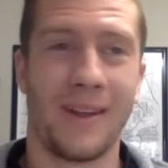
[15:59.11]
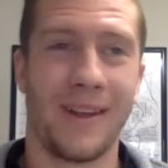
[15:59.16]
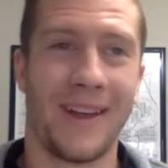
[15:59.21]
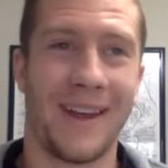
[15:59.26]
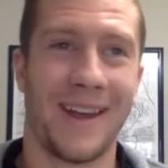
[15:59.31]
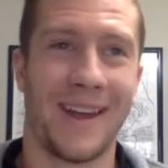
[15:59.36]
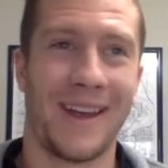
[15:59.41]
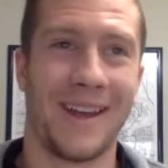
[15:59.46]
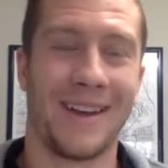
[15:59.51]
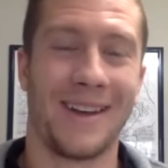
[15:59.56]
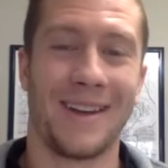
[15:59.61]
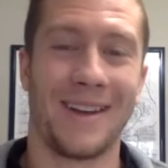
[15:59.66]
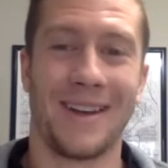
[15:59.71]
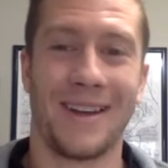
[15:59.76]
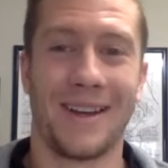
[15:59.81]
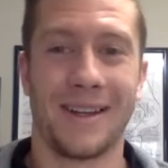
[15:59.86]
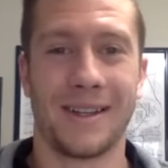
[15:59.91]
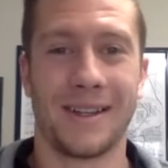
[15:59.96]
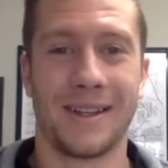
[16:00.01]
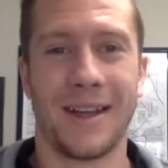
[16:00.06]
And
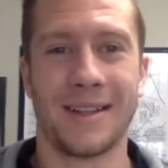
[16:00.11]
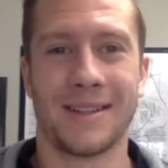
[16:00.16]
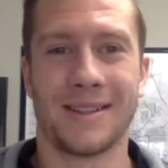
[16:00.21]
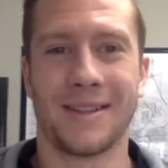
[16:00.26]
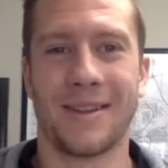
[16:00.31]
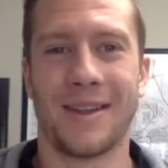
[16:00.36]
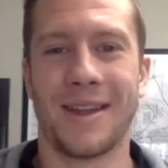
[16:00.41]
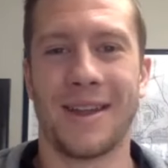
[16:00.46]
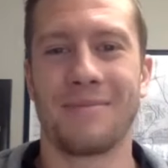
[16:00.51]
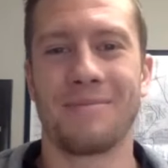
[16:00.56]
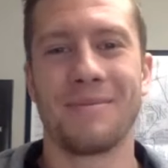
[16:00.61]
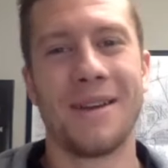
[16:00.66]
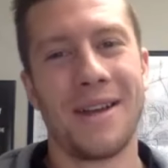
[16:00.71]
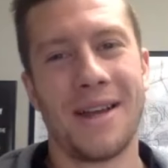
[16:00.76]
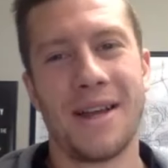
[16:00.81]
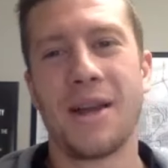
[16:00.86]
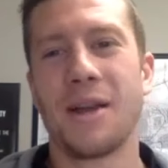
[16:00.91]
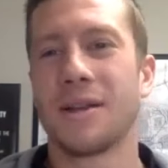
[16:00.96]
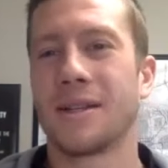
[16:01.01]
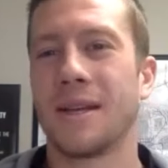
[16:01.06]
so they,
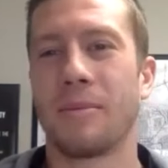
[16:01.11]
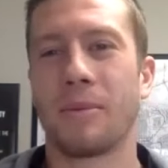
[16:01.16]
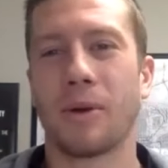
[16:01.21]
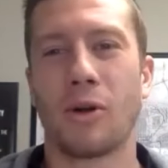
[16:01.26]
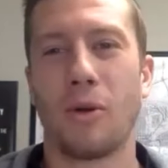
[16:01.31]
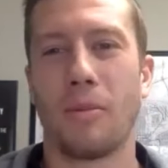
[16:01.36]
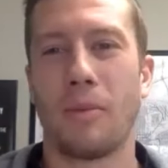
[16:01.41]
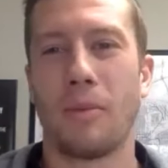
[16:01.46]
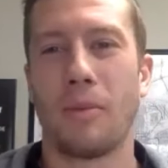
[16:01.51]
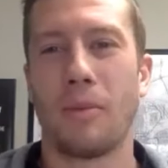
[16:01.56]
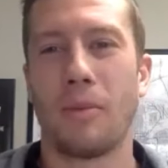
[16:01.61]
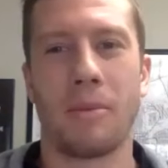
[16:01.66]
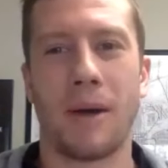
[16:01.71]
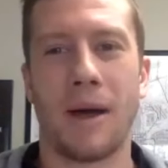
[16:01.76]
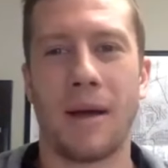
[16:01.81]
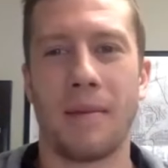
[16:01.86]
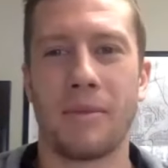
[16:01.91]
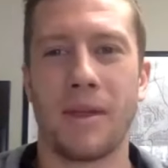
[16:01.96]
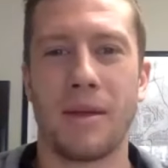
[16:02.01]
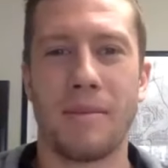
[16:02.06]
typical mom and
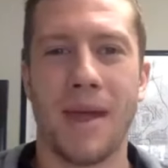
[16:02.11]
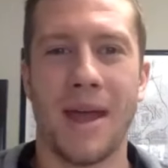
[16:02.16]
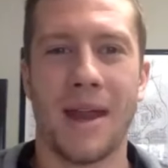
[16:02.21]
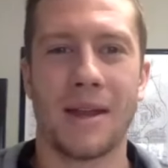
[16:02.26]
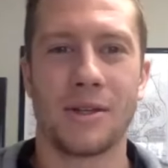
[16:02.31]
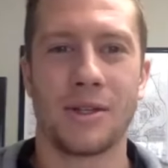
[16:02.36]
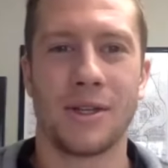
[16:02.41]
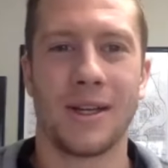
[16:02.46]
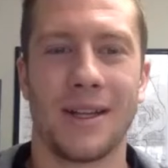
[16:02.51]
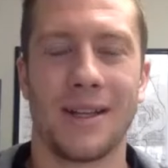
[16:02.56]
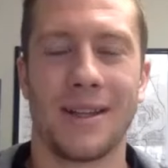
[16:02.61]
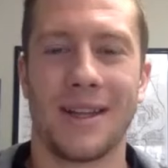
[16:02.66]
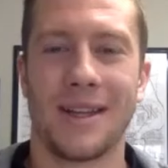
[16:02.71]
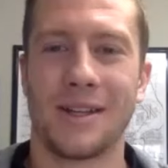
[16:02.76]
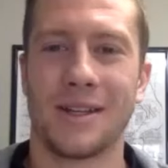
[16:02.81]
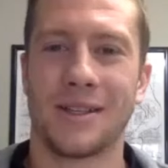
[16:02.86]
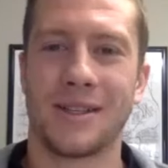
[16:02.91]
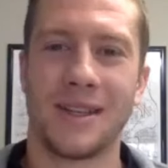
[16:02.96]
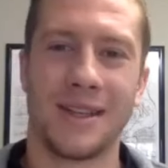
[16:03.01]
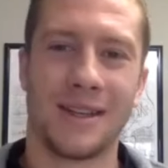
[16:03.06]
pop, they manage
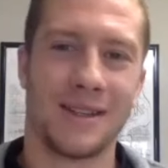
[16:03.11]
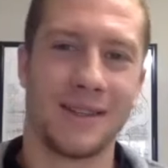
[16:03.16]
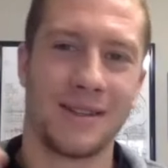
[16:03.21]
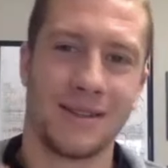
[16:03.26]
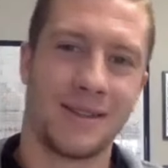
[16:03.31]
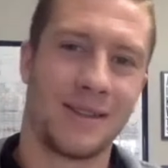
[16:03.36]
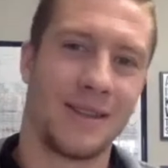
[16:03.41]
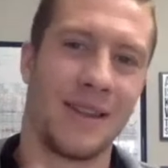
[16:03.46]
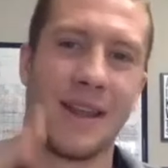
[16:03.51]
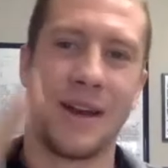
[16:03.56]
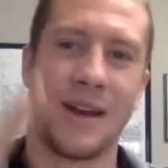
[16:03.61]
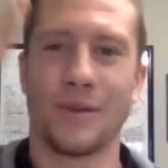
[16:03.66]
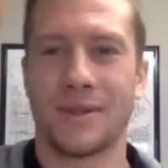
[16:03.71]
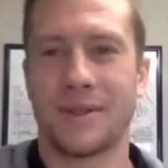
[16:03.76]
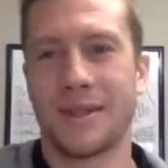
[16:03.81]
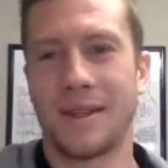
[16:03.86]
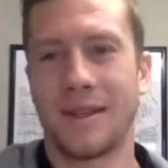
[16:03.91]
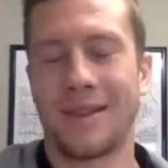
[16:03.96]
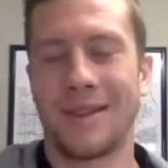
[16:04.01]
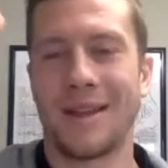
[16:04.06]
and they don't
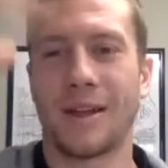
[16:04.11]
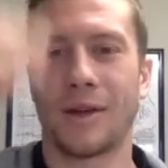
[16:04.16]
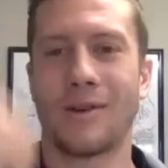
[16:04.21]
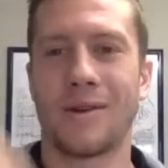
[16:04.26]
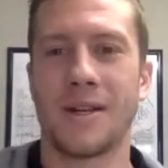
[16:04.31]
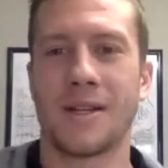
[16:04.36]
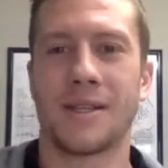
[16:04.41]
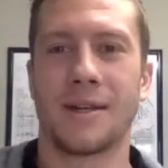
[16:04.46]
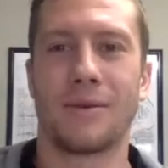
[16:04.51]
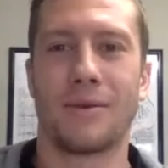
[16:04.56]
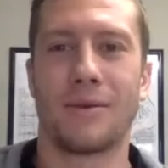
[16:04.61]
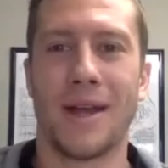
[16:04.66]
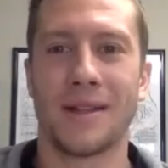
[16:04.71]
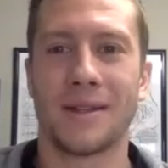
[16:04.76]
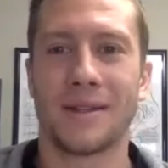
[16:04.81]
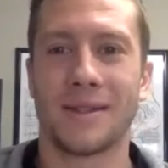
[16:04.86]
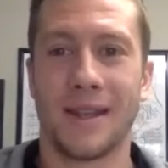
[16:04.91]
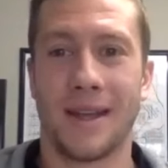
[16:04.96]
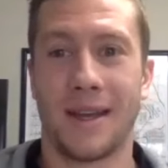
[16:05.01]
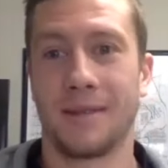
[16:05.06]
see the increase in
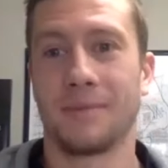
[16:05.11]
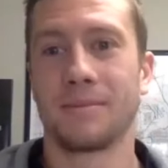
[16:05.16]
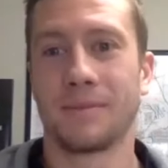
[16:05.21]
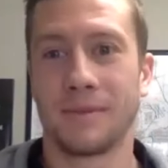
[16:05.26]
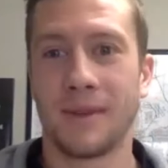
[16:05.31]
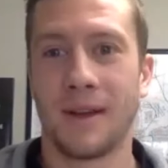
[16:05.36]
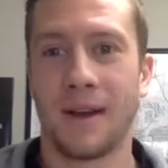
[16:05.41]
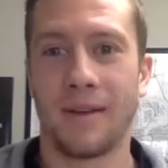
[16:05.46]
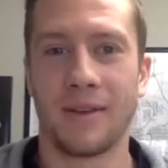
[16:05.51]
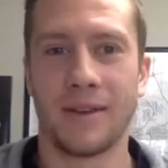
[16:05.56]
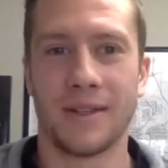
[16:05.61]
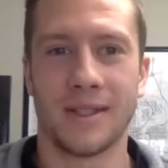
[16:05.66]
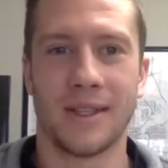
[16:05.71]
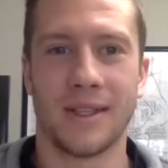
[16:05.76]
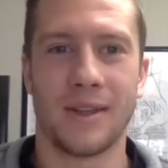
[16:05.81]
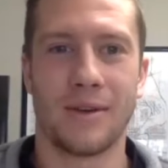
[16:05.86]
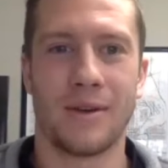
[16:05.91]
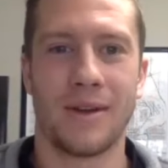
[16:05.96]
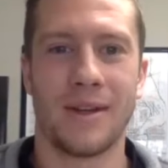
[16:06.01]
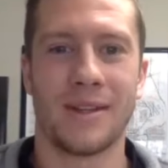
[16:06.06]
rents that obviously
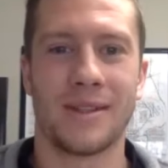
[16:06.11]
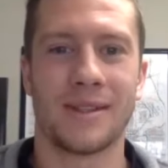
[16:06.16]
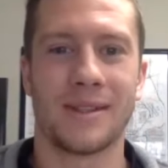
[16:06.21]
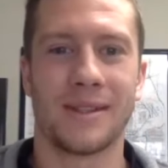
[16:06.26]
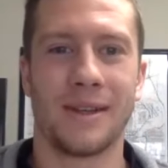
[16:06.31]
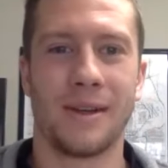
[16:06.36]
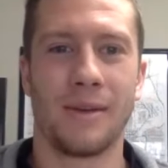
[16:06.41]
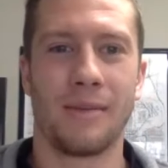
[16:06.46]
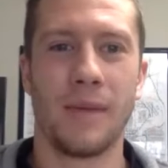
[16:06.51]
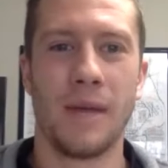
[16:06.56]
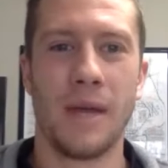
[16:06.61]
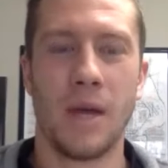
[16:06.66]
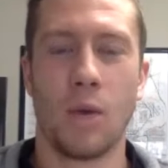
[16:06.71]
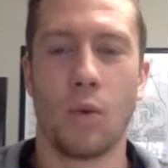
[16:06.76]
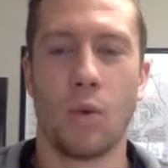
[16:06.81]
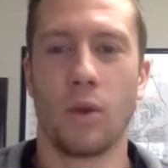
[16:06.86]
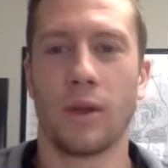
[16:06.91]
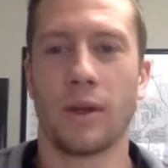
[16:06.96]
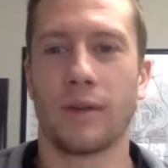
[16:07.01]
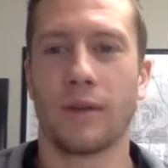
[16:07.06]
there is. So
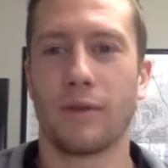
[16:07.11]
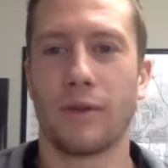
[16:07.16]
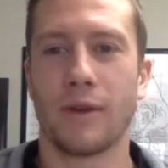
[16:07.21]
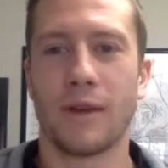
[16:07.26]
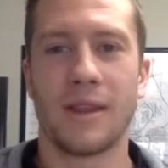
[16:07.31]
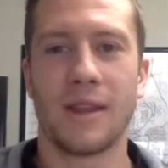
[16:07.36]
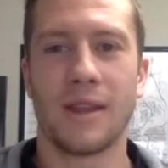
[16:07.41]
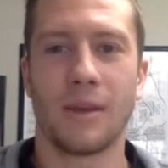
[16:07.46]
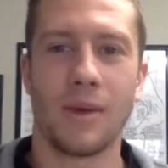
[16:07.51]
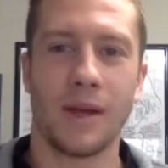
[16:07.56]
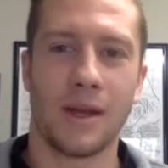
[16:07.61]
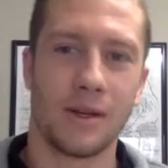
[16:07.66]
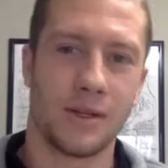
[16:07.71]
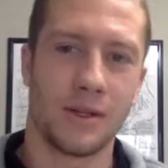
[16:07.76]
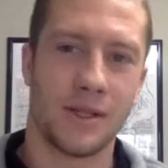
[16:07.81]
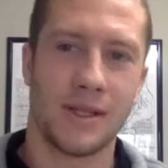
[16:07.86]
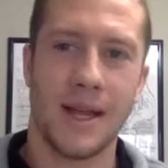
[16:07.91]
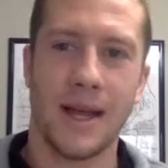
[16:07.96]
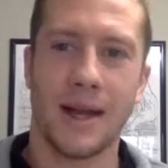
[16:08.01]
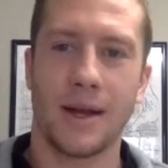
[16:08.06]
we're looking for anything we can
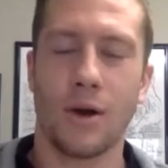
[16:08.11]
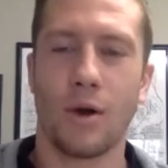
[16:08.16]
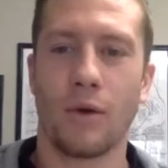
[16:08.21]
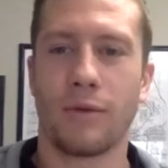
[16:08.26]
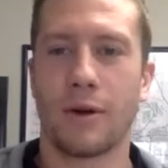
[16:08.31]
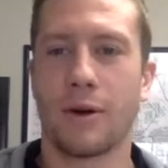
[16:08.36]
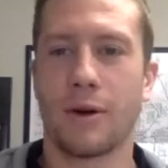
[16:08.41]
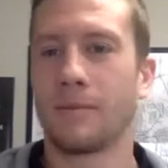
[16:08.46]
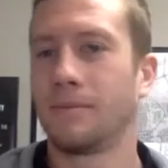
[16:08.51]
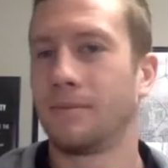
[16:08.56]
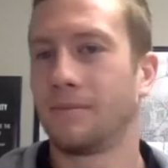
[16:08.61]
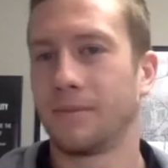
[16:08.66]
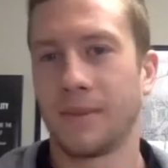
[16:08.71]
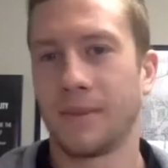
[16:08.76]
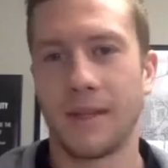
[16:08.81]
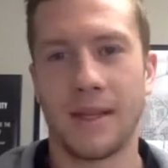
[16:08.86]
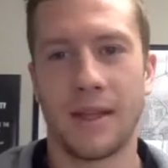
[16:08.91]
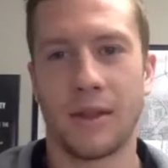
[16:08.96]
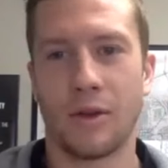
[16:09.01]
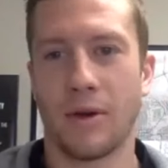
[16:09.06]
just take over,
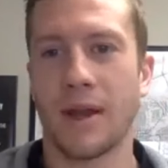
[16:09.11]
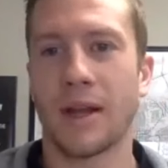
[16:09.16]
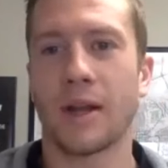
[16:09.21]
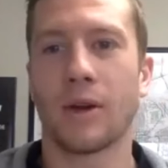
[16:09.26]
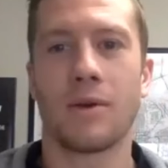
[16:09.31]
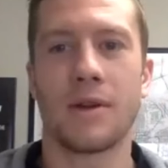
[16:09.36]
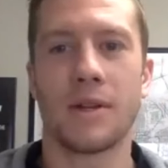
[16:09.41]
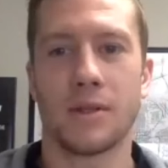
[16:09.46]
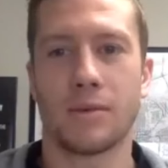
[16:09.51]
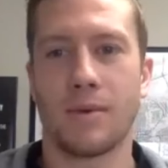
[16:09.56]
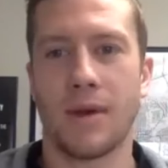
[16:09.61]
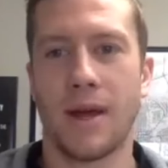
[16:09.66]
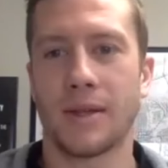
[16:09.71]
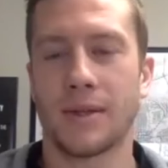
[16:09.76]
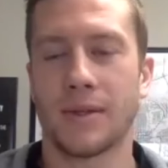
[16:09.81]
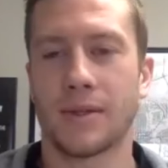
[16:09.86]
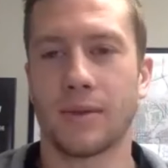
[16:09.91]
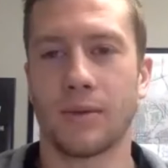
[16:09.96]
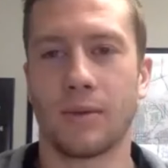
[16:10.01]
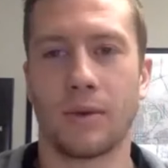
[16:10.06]
either increase
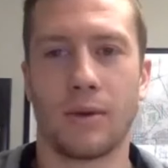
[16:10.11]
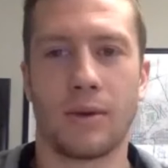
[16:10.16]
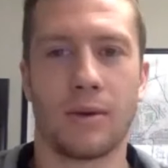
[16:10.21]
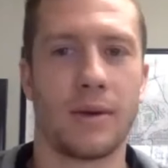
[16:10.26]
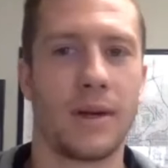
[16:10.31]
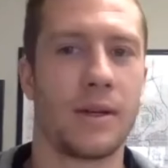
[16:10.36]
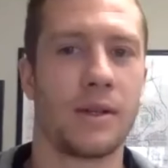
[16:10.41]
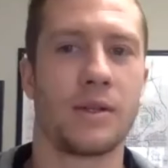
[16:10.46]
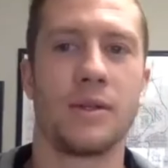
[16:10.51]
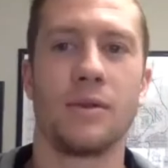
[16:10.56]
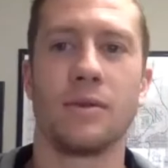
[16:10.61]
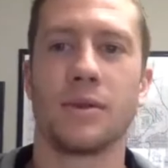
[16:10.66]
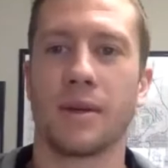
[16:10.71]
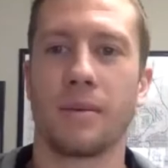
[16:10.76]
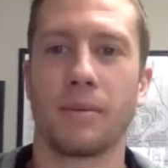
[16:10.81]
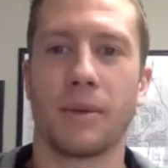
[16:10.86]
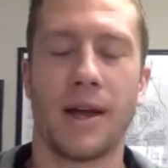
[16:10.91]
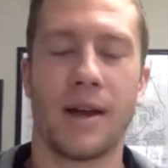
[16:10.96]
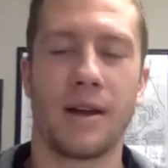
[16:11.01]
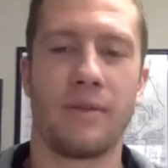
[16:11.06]
rents or do
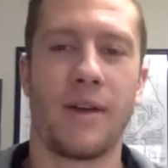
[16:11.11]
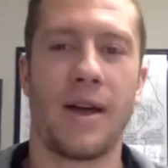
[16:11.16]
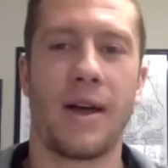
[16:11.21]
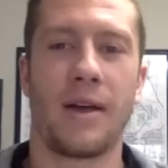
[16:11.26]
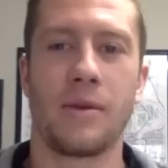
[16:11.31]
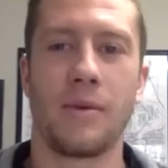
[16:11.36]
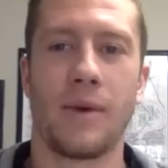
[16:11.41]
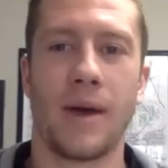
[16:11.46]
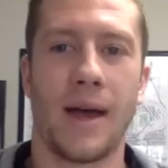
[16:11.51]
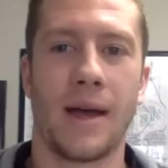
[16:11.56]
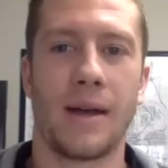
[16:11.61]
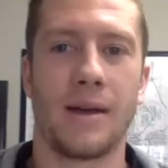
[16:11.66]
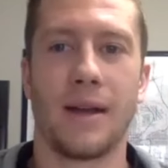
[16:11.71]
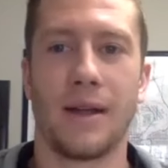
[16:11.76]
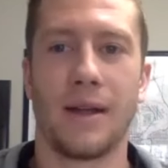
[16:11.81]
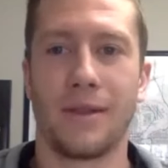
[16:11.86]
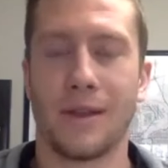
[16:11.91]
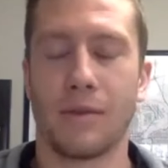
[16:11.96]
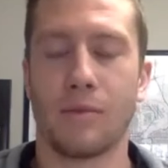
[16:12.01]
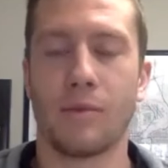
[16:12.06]
some kind of value add
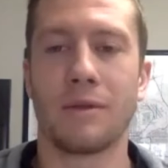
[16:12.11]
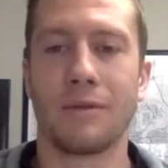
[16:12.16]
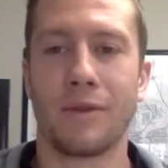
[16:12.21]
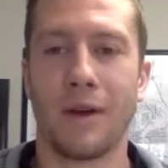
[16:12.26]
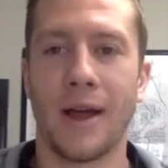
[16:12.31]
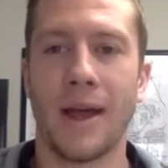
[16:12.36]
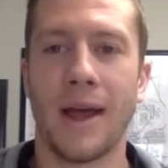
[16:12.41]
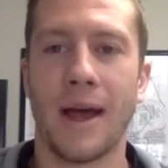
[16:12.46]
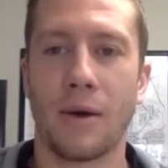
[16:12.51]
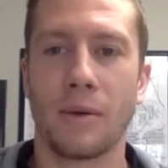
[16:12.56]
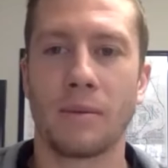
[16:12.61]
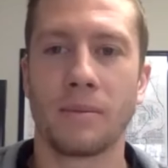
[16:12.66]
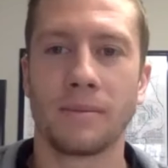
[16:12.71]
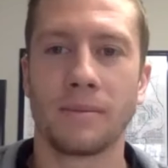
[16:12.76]
and then refi out.